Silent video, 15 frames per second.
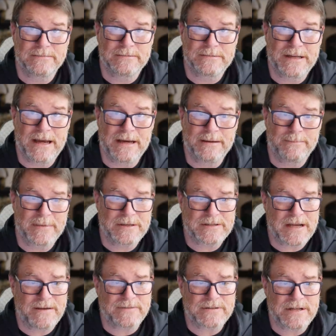Yeah,
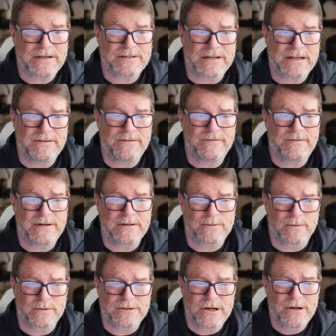means confiscation.
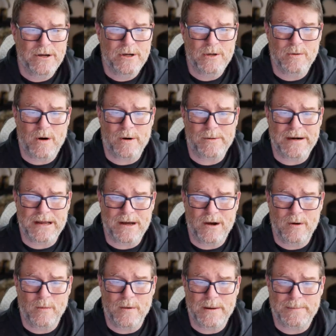Individuals who already
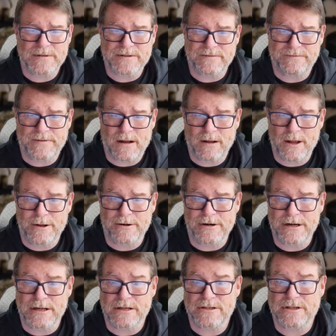own weapons that fall under
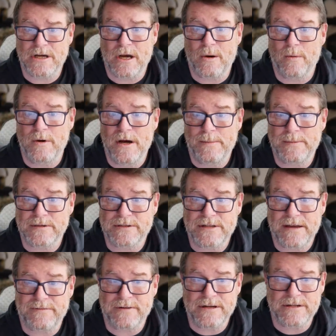the assault weapons
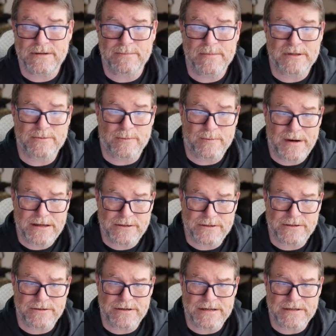definition must
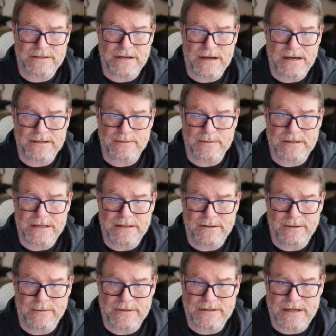register these guns with the
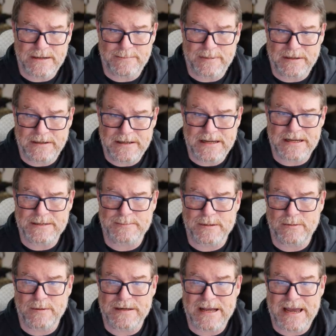Illinois State Police
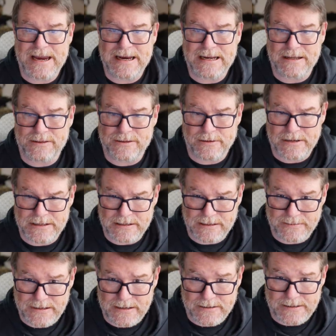between 80 and
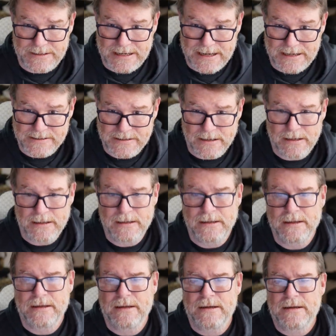300
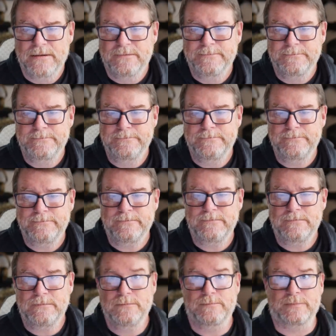days.
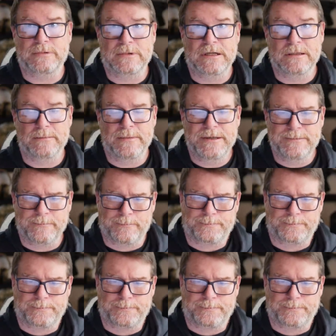Pardon me.